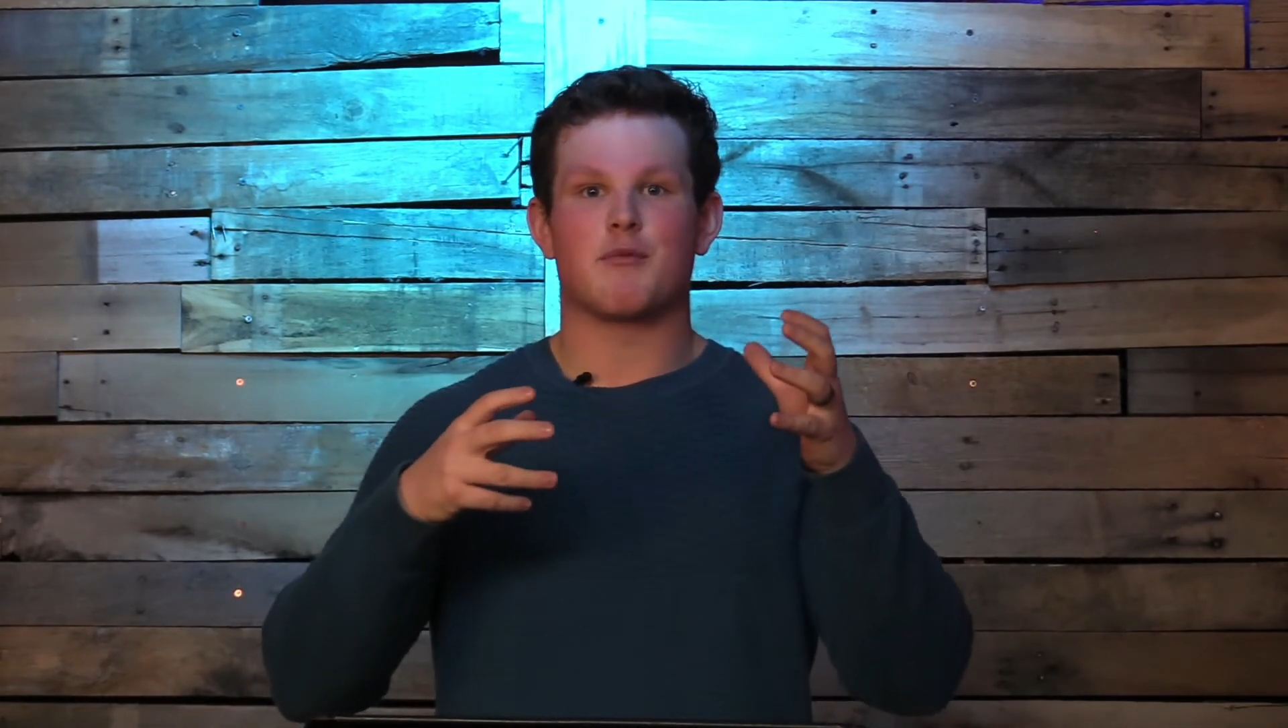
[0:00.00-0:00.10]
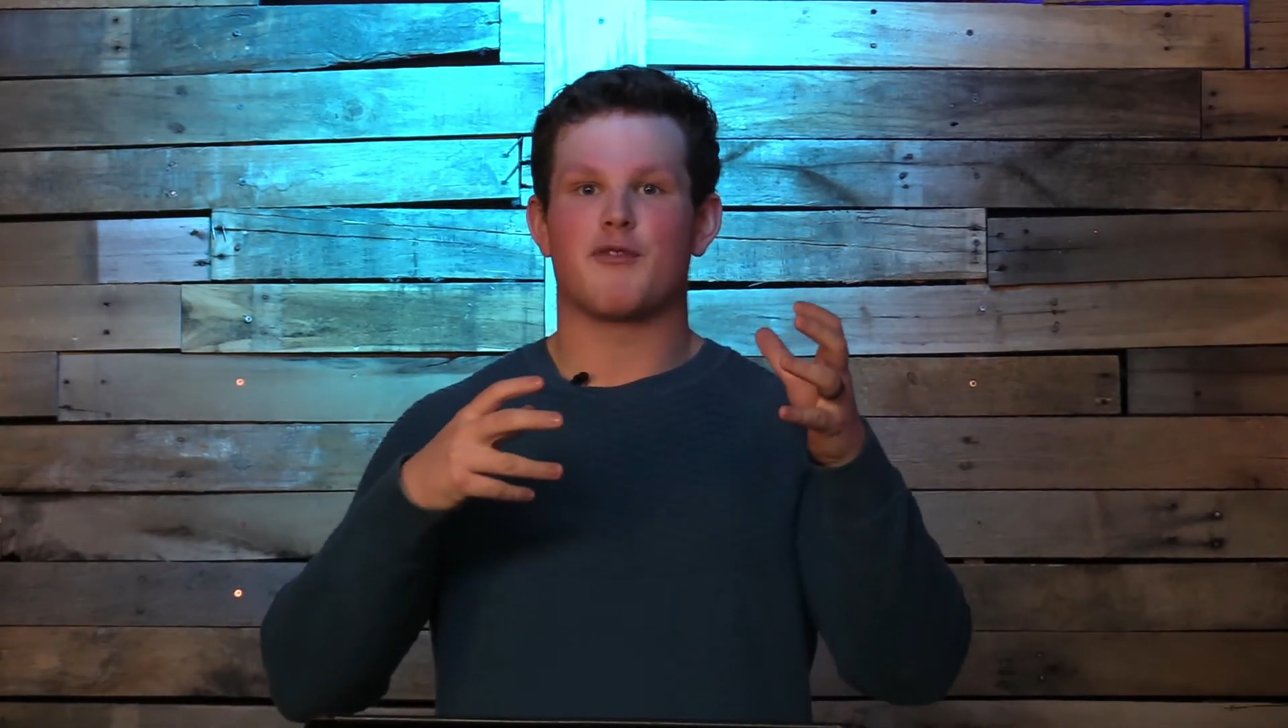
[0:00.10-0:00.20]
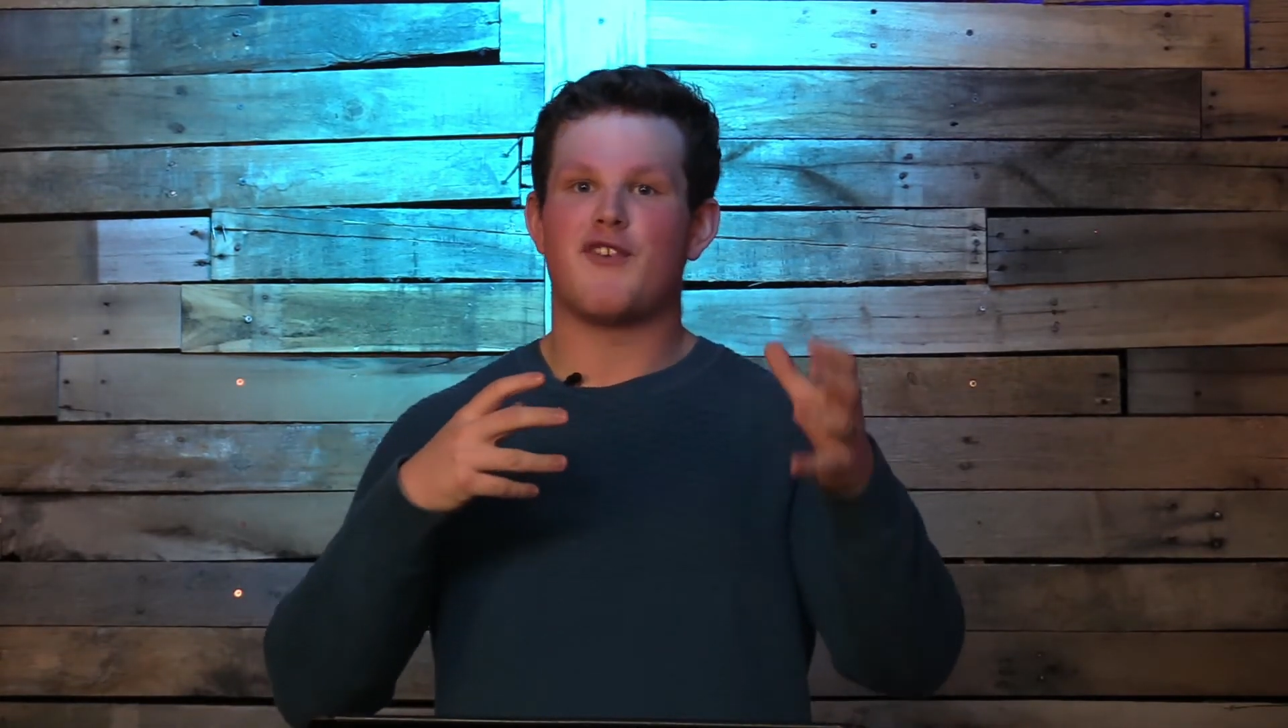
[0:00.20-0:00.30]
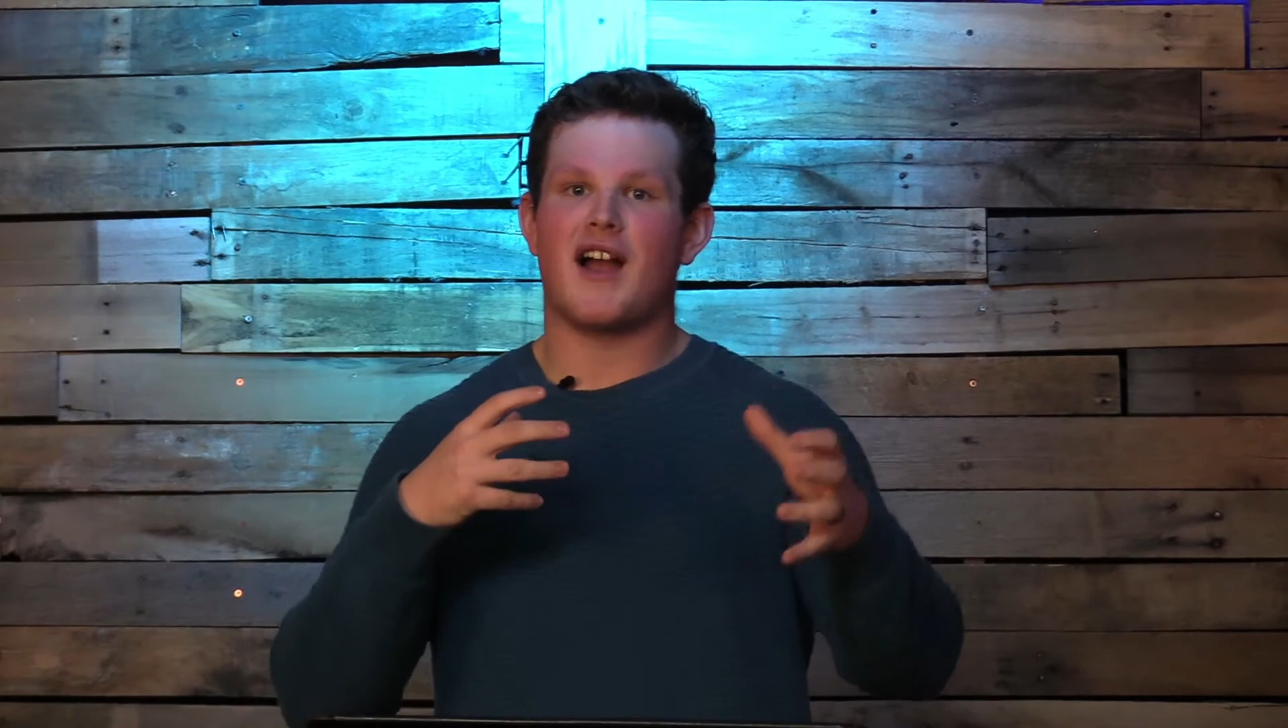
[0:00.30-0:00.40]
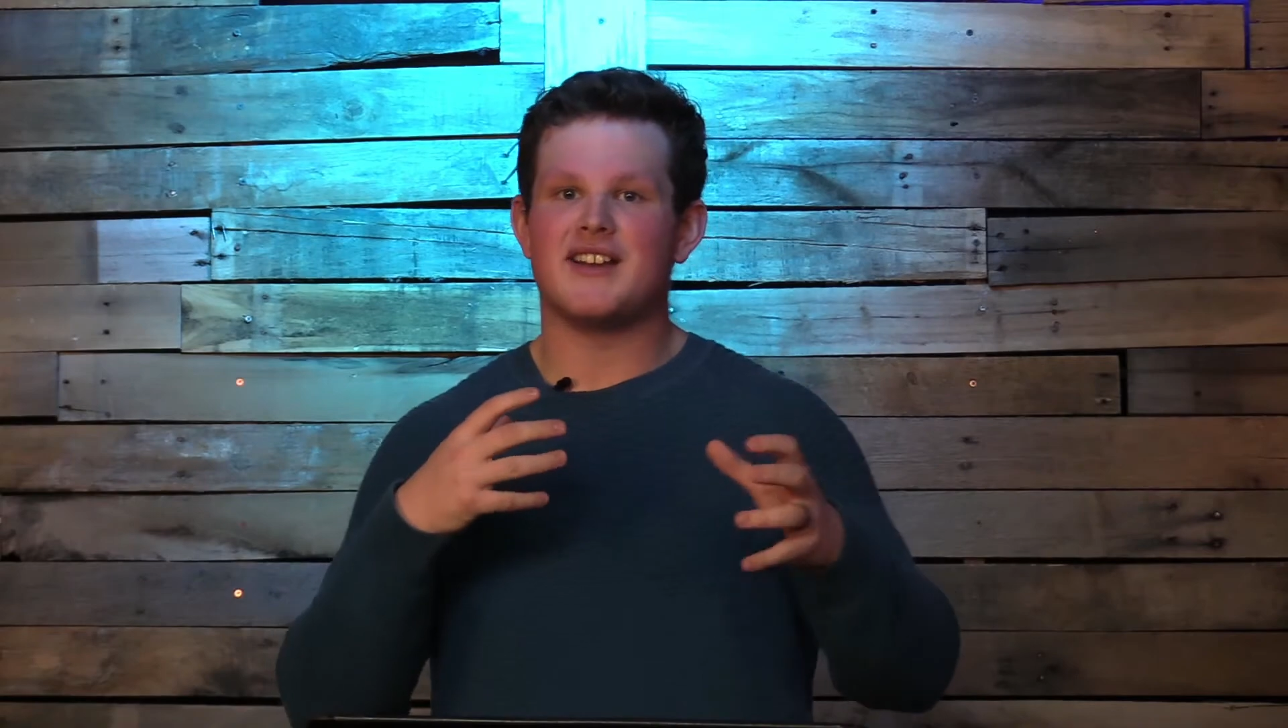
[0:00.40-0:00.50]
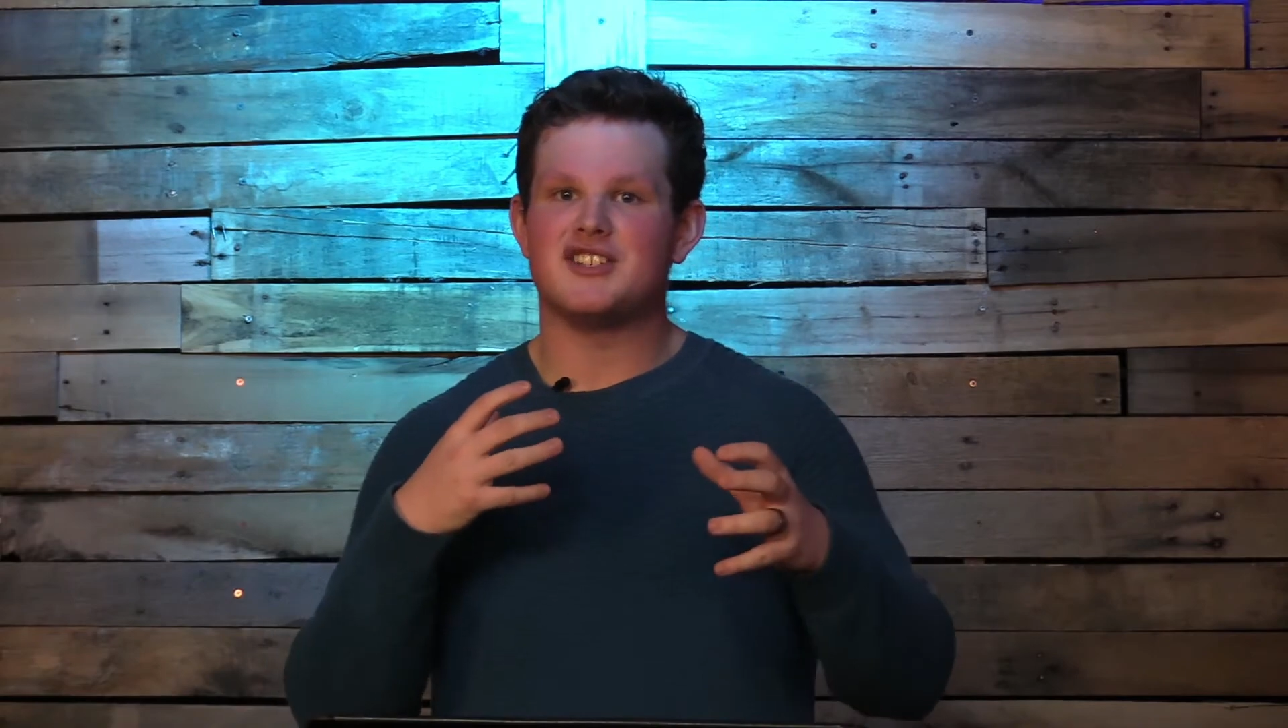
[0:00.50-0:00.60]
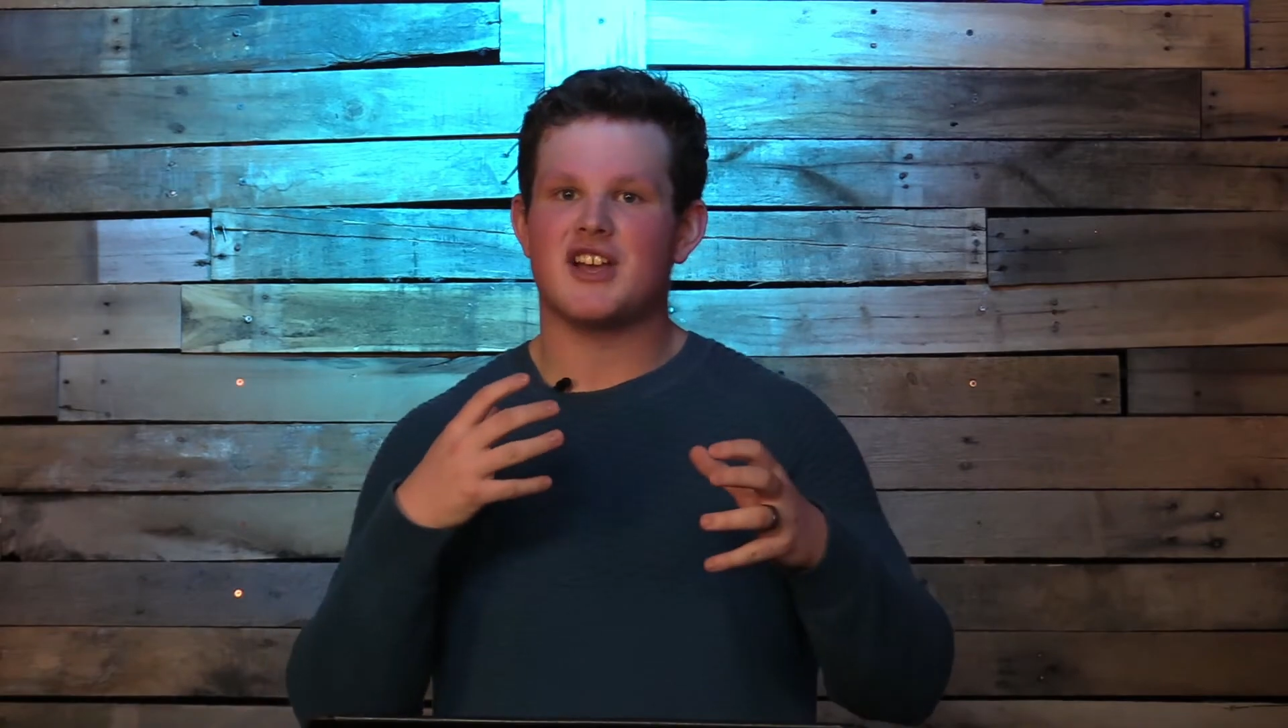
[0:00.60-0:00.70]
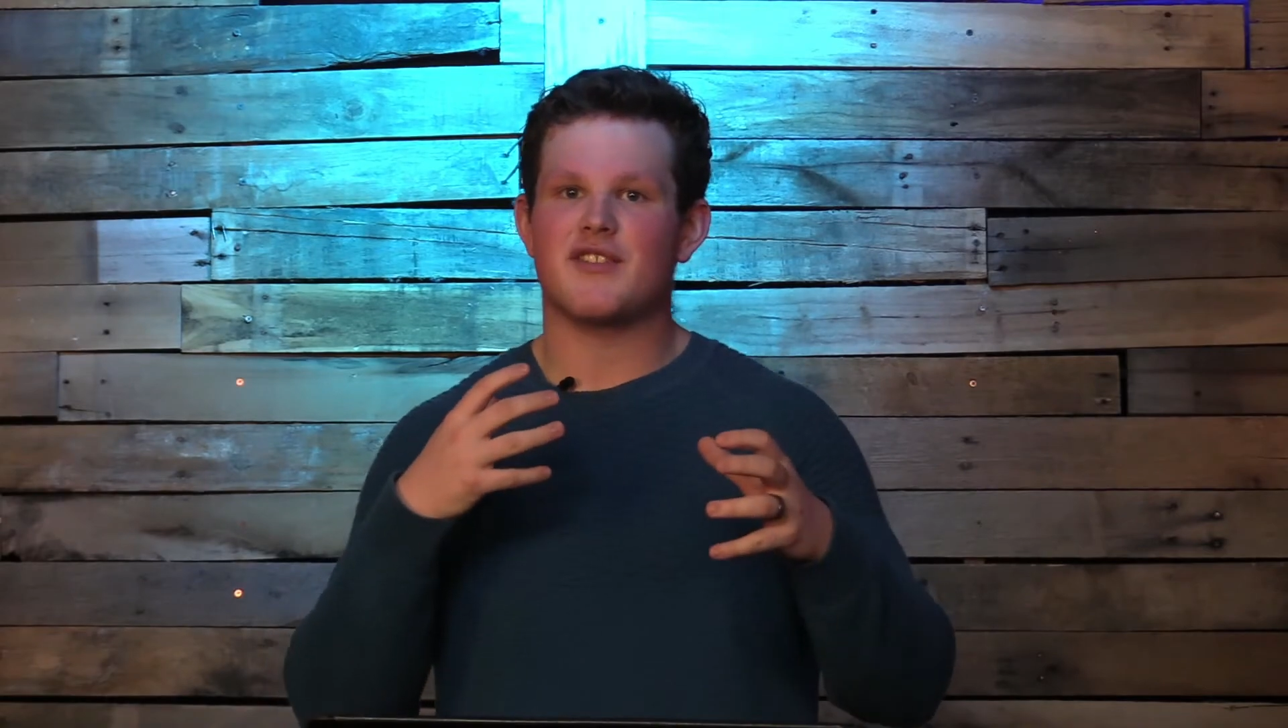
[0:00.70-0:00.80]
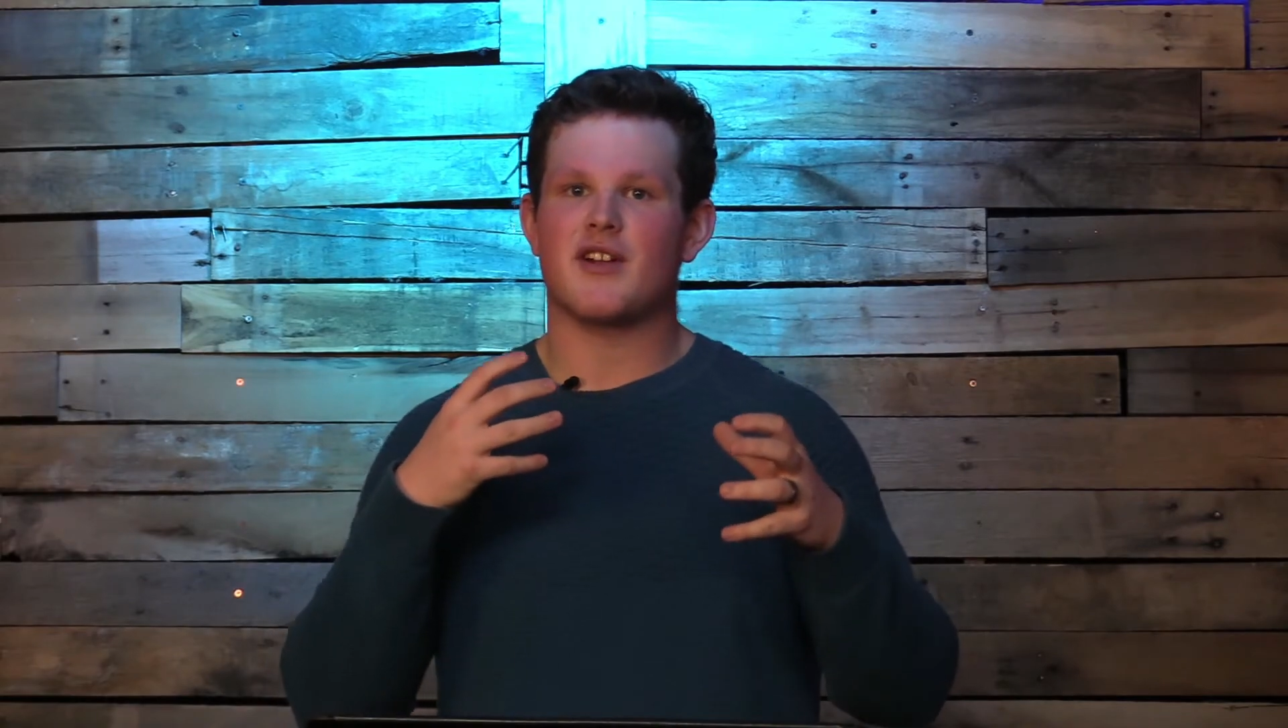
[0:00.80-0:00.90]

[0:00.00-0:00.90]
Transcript: refine each other